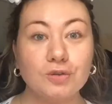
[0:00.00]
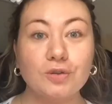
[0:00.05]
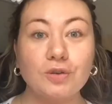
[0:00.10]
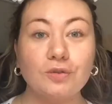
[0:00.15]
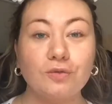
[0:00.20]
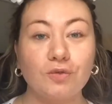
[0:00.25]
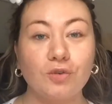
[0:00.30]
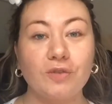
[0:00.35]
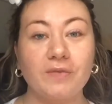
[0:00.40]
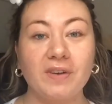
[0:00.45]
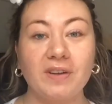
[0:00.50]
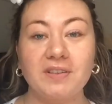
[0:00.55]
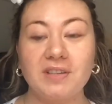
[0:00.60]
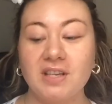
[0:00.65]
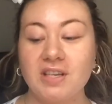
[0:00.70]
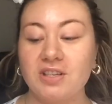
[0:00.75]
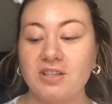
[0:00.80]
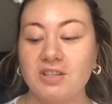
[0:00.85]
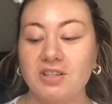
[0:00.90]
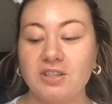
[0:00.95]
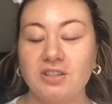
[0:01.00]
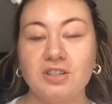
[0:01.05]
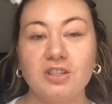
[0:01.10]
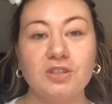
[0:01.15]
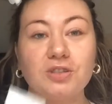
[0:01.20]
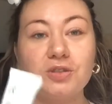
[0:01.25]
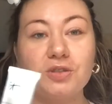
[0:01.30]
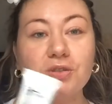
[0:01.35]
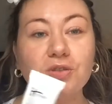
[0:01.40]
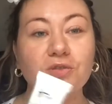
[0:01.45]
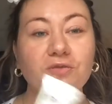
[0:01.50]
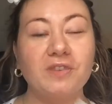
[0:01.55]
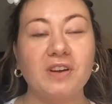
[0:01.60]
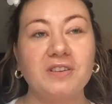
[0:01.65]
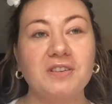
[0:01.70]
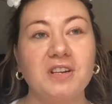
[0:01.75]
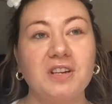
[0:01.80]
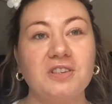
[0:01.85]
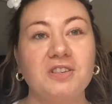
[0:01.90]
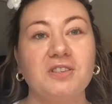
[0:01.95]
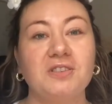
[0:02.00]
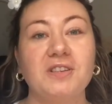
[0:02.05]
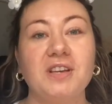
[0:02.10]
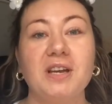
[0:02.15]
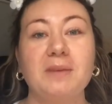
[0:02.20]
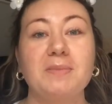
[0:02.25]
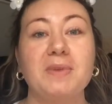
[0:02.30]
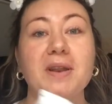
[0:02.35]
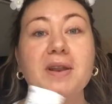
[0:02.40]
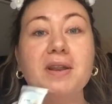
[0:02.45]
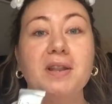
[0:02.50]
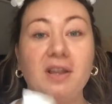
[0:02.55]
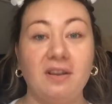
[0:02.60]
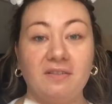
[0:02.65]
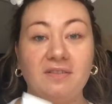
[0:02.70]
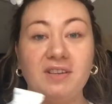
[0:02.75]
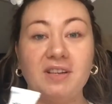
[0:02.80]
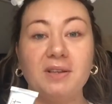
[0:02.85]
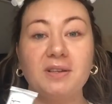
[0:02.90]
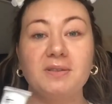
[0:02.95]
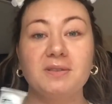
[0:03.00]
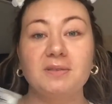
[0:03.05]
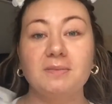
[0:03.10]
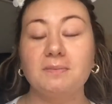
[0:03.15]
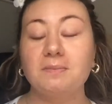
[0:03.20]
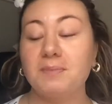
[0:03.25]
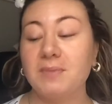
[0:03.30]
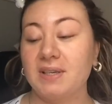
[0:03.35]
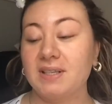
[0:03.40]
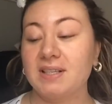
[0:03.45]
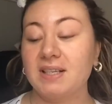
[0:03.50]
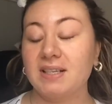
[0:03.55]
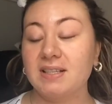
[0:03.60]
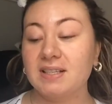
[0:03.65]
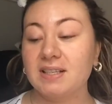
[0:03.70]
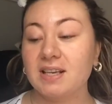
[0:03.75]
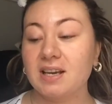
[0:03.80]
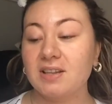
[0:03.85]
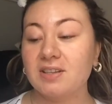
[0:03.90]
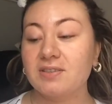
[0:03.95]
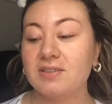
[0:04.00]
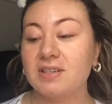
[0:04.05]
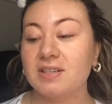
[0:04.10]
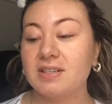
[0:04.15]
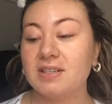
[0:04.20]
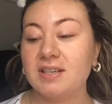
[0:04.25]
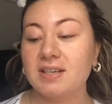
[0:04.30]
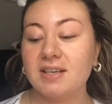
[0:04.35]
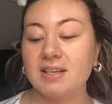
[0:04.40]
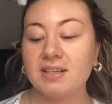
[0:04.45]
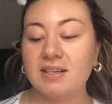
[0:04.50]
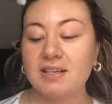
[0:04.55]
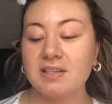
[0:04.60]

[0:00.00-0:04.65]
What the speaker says: So for foundation, the two foundations I've been loving mixing together is the It